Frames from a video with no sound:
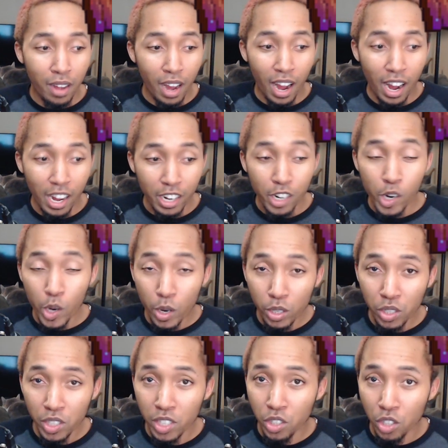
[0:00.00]
that.
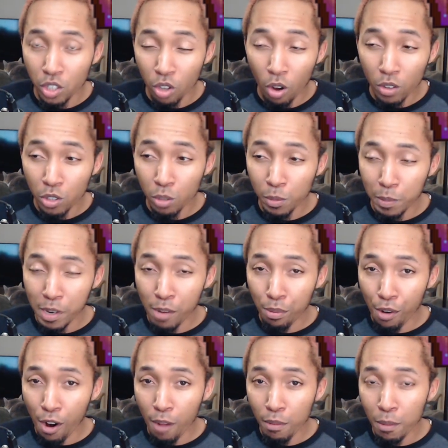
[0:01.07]
Curses could also be a
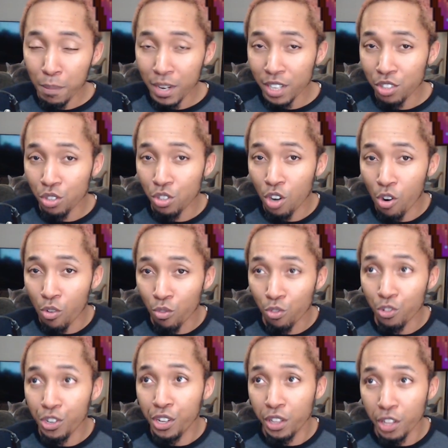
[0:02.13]
problem, because you don't
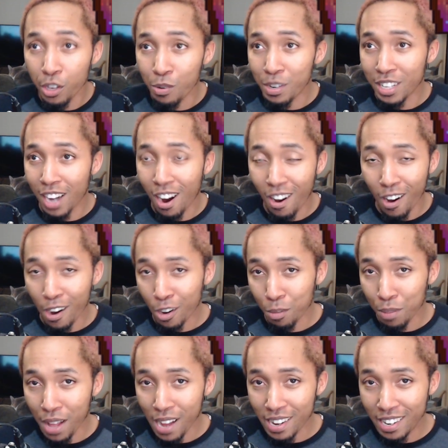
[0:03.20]
really want to hard
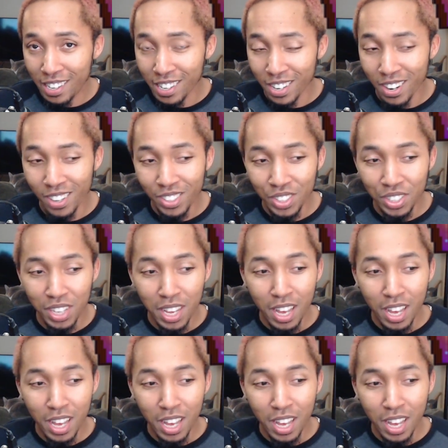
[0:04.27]
block a curse.